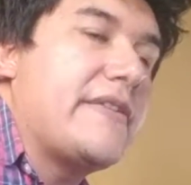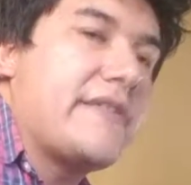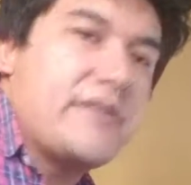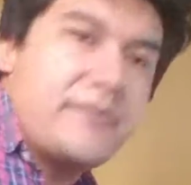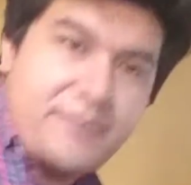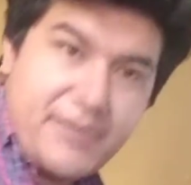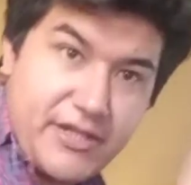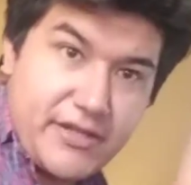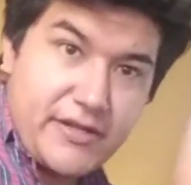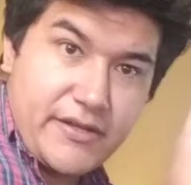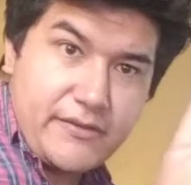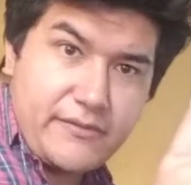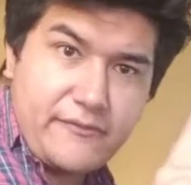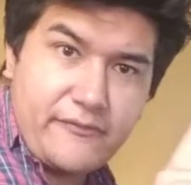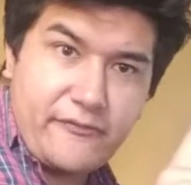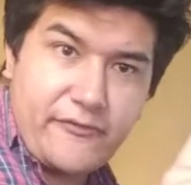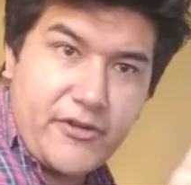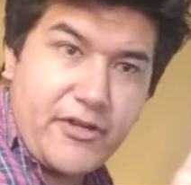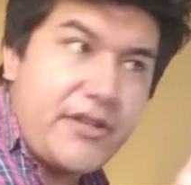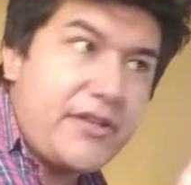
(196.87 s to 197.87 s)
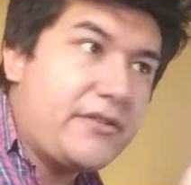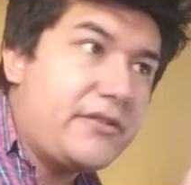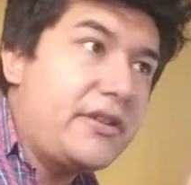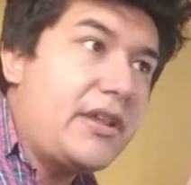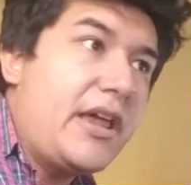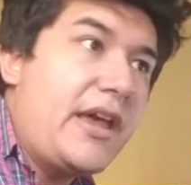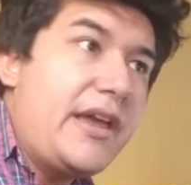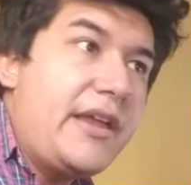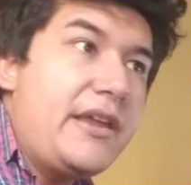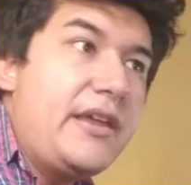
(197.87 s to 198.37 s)
It'll be a vertical
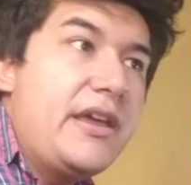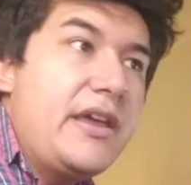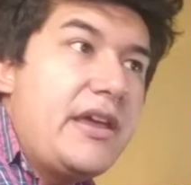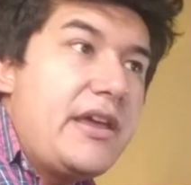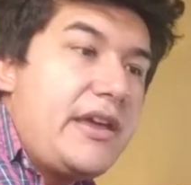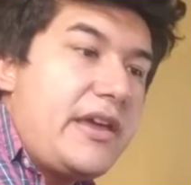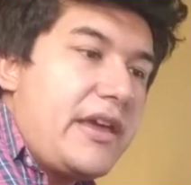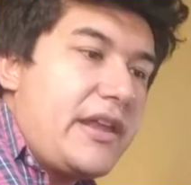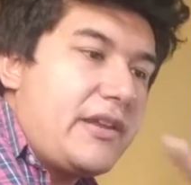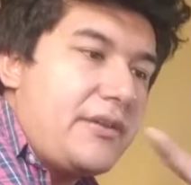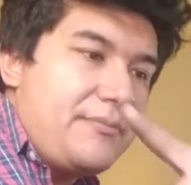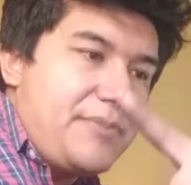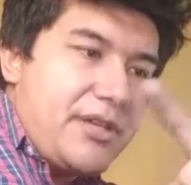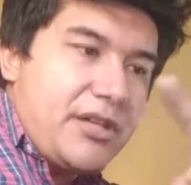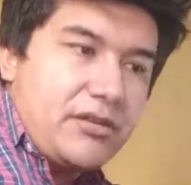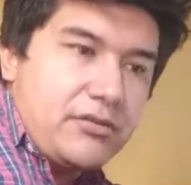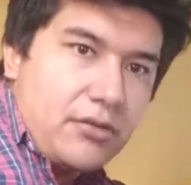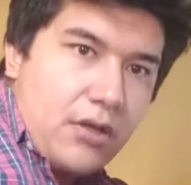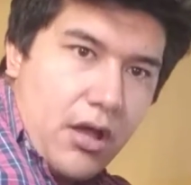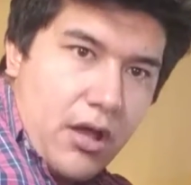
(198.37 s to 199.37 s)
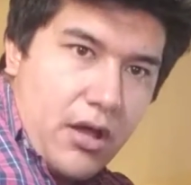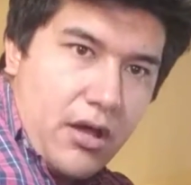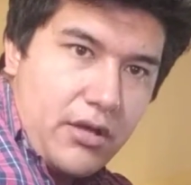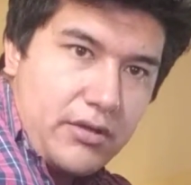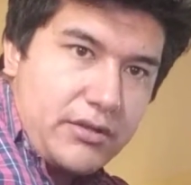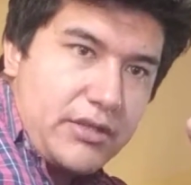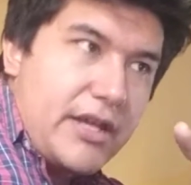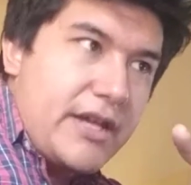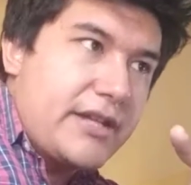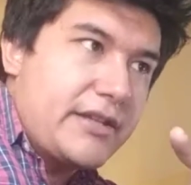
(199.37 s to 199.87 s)
line and it'll be a
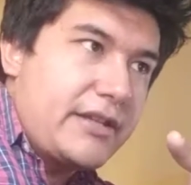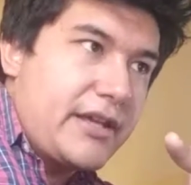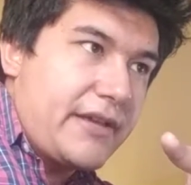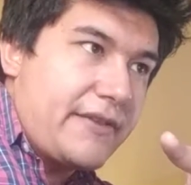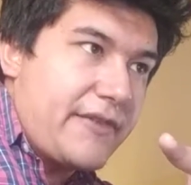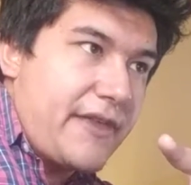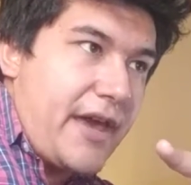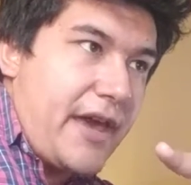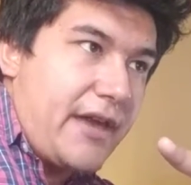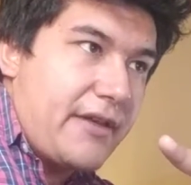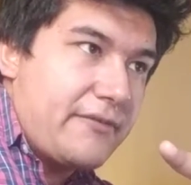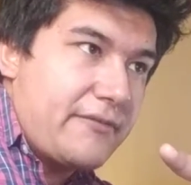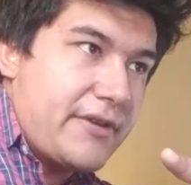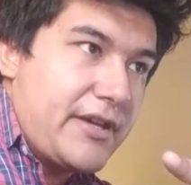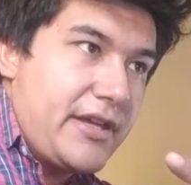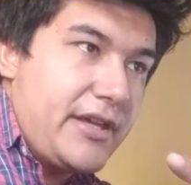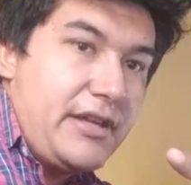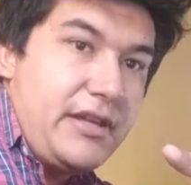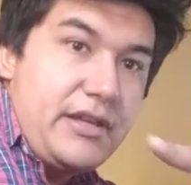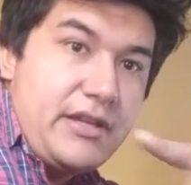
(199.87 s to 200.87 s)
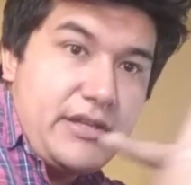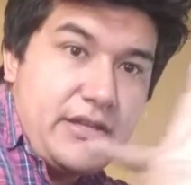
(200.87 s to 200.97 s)
long line like that, right?